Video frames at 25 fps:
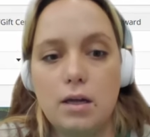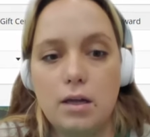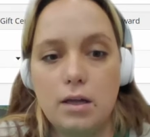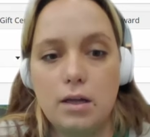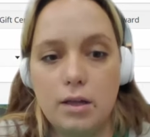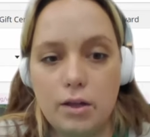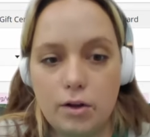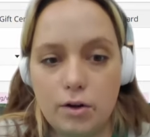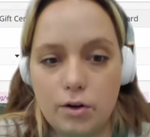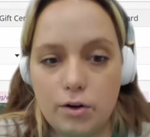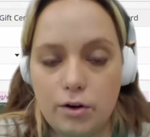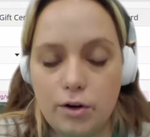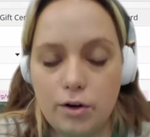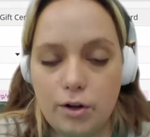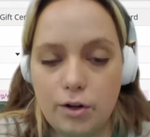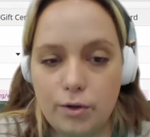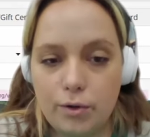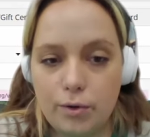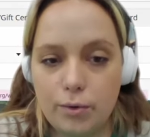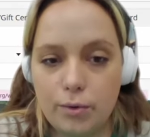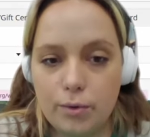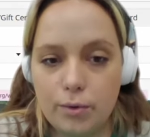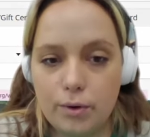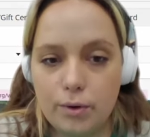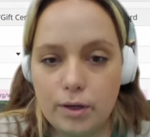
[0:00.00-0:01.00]

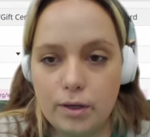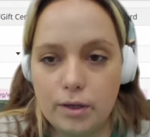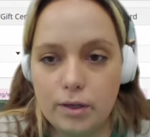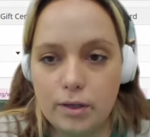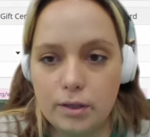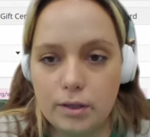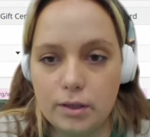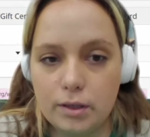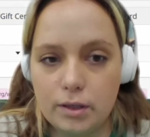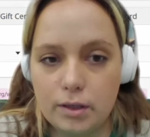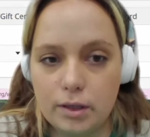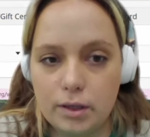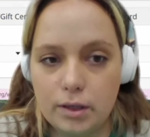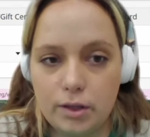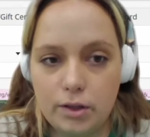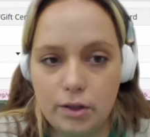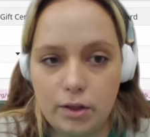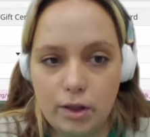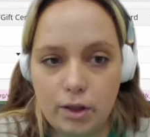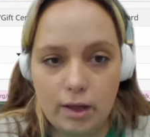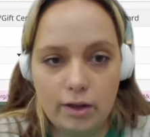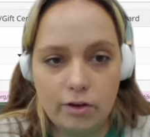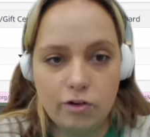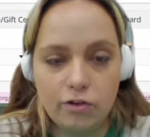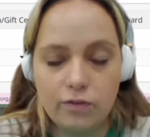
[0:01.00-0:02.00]

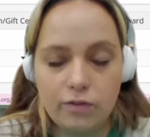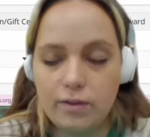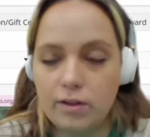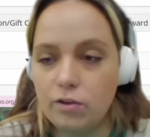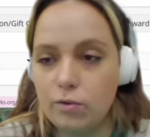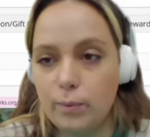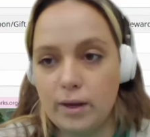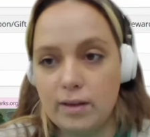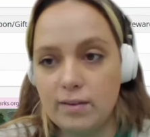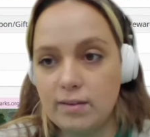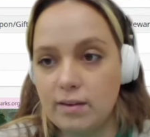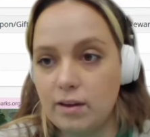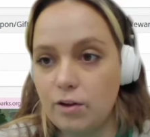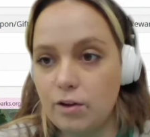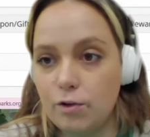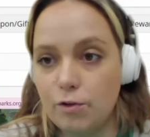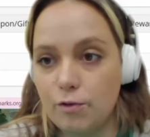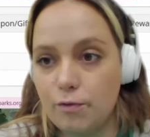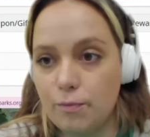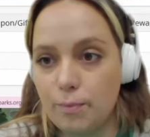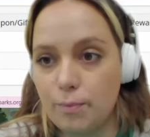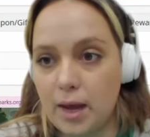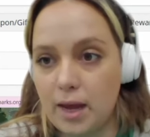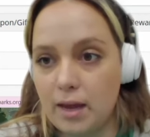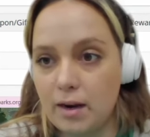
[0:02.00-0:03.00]
each of these weeks that you
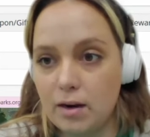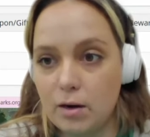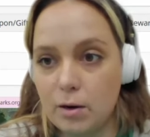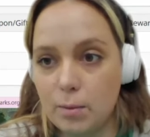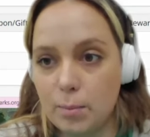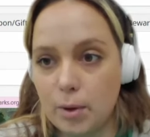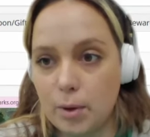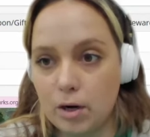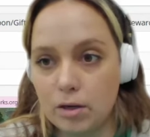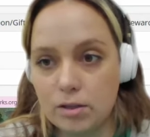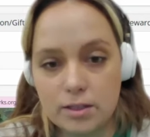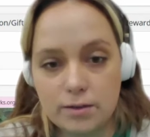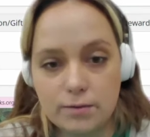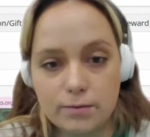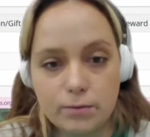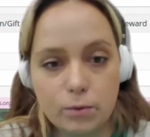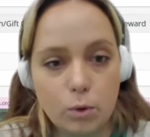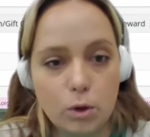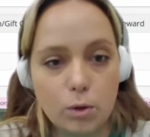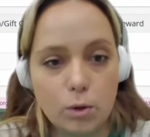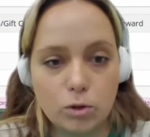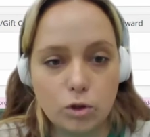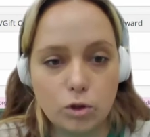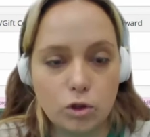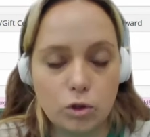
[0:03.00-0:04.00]
have paid a deposit
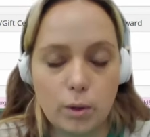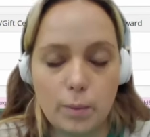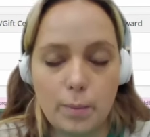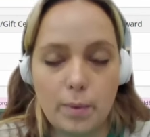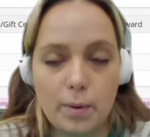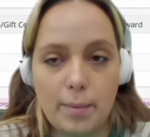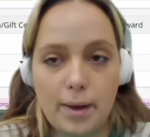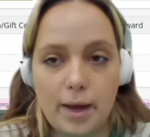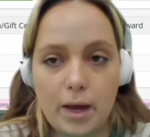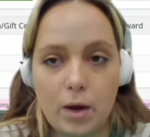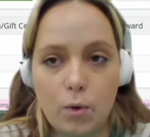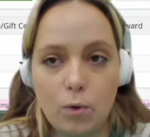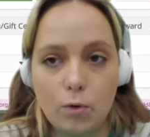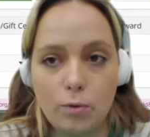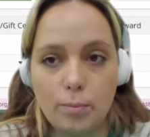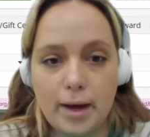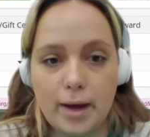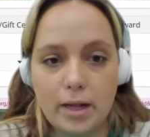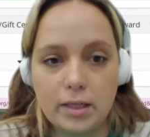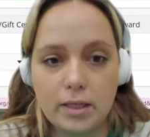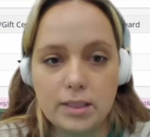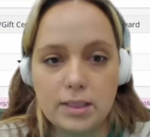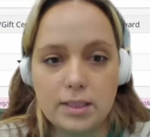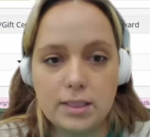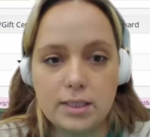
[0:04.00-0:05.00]
for will show up in pay old
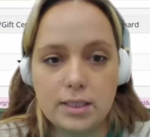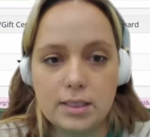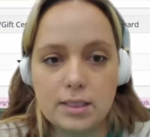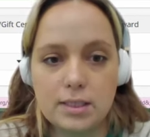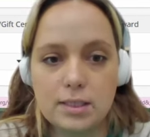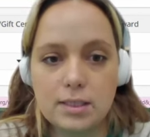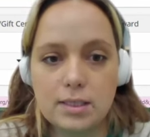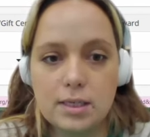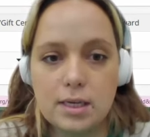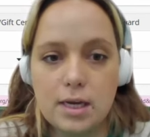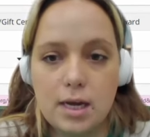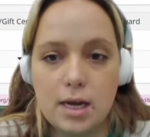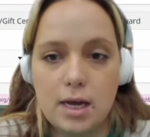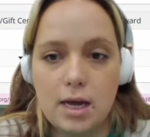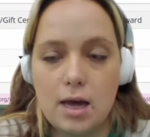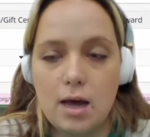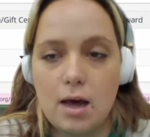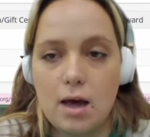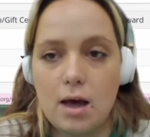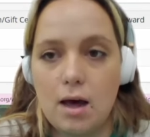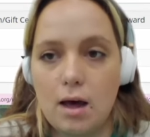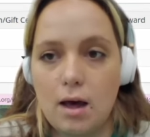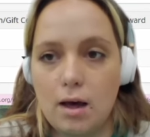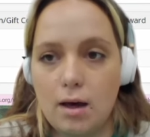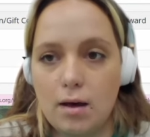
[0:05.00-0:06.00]
balances.
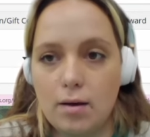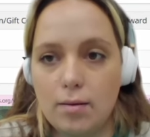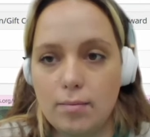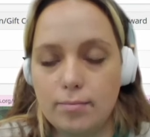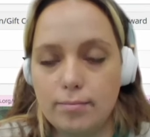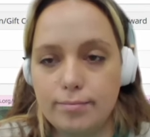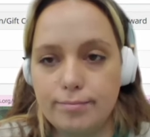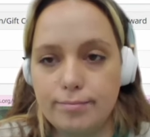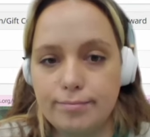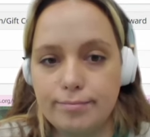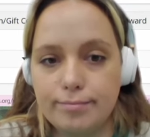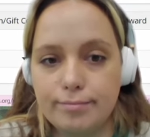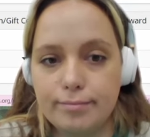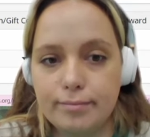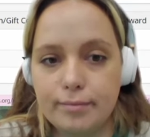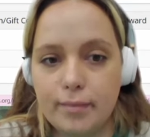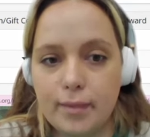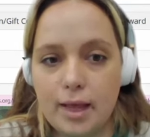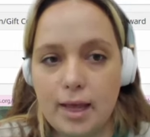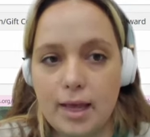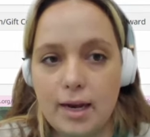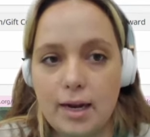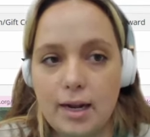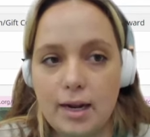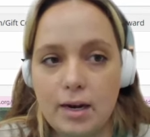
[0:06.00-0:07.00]
And
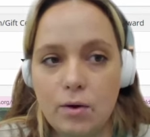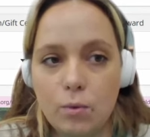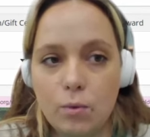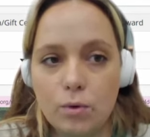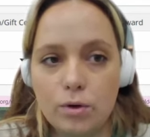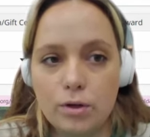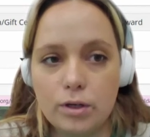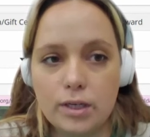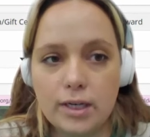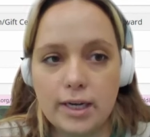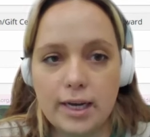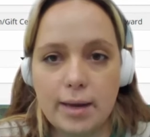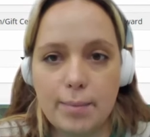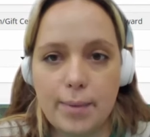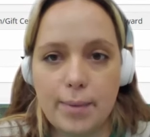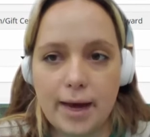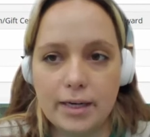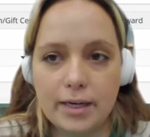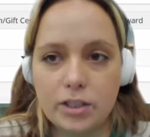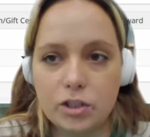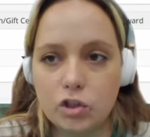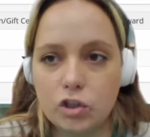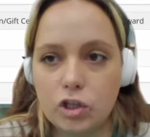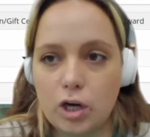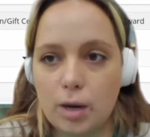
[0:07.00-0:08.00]
in order to get back
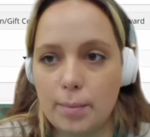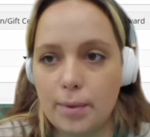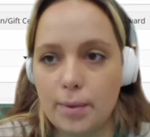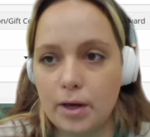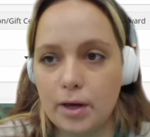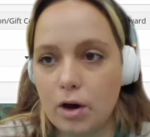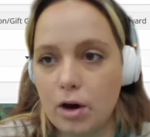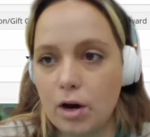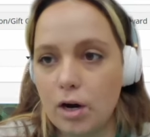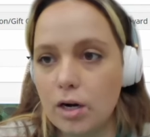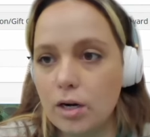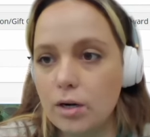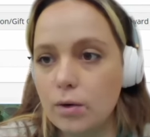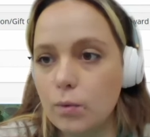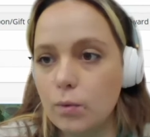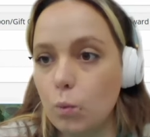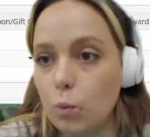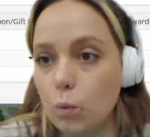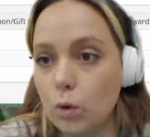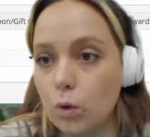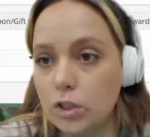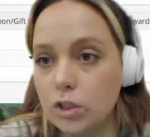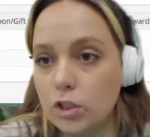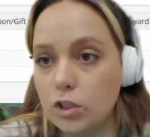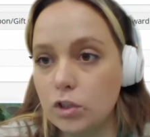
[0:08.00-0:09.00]
to your shopping cart,
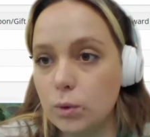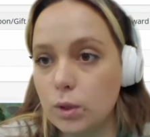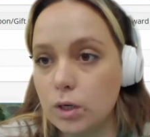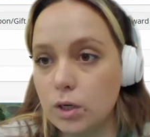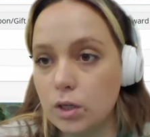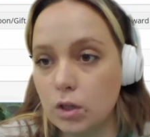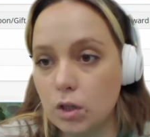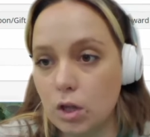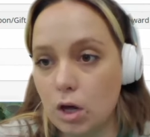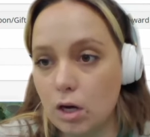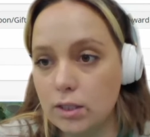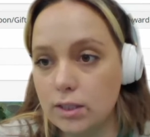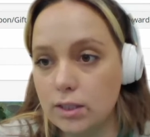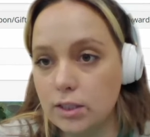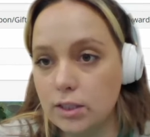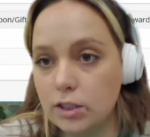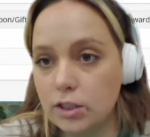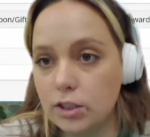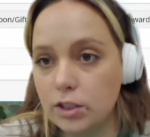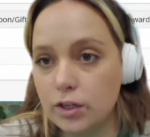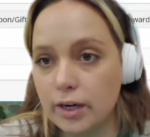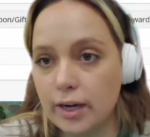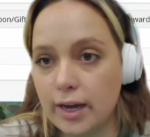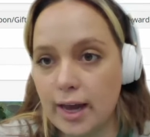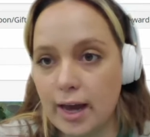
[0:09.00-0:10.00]
once you are logged into
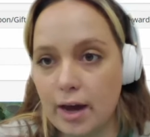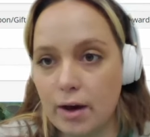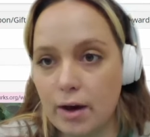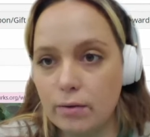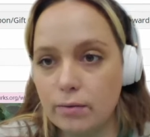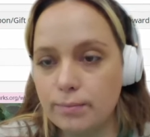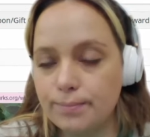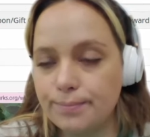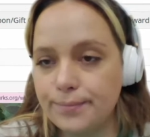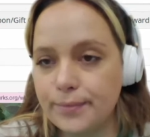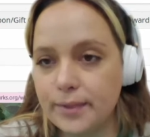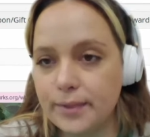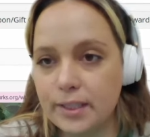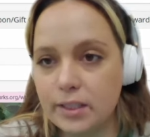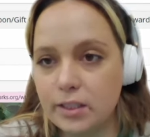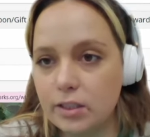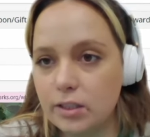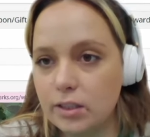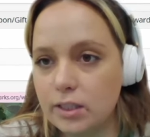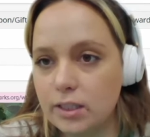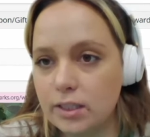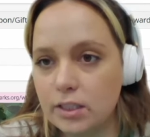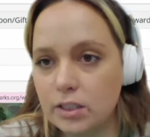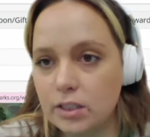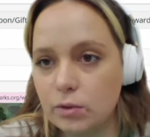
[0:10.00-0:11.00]
your account,
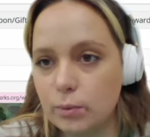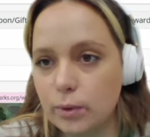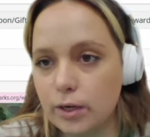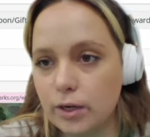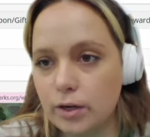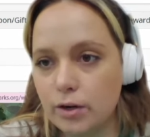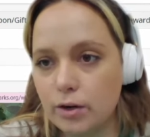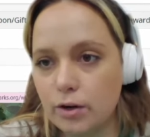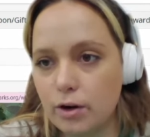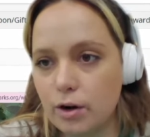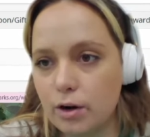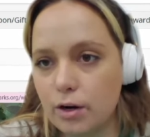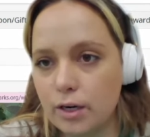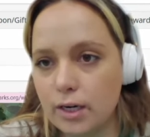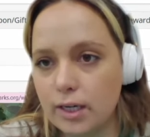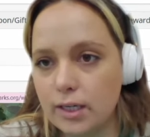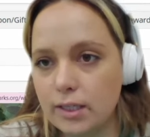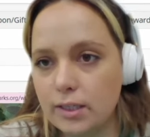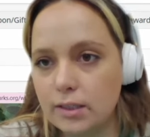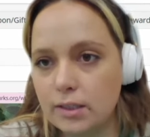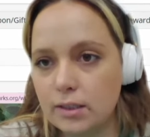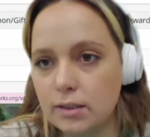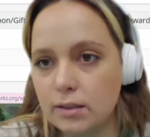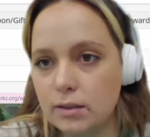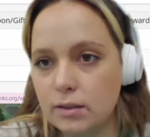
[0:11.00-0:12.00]
this is where your cart
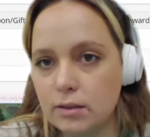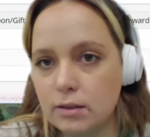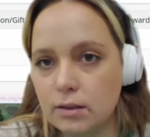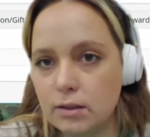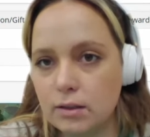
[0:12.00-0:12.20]
is.